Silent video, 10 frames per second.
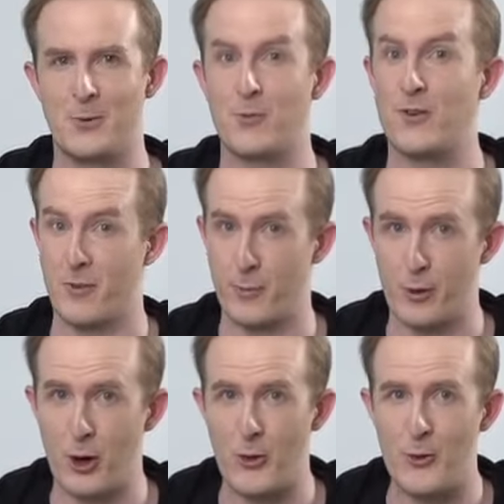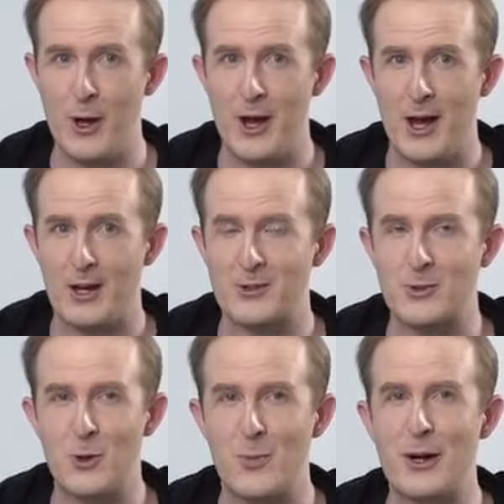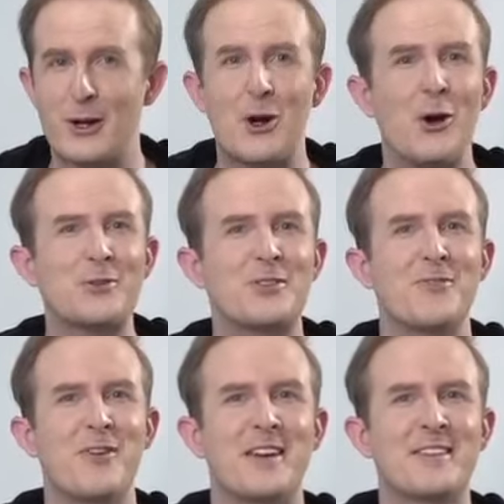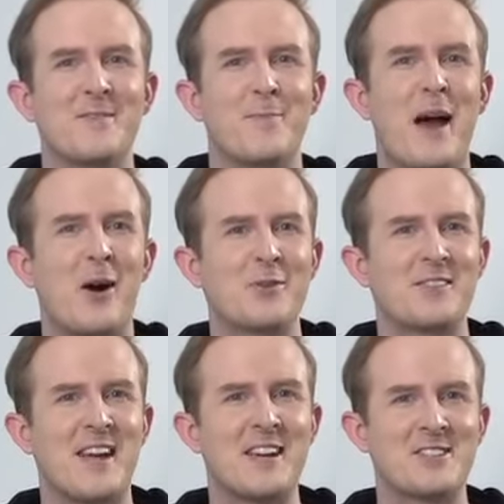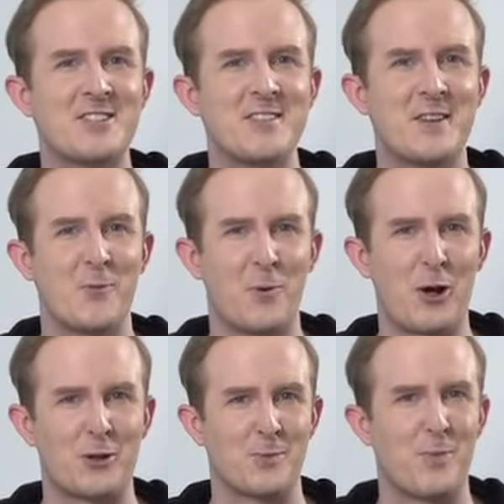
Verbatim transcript: River Pro, a super cost-effective power station that works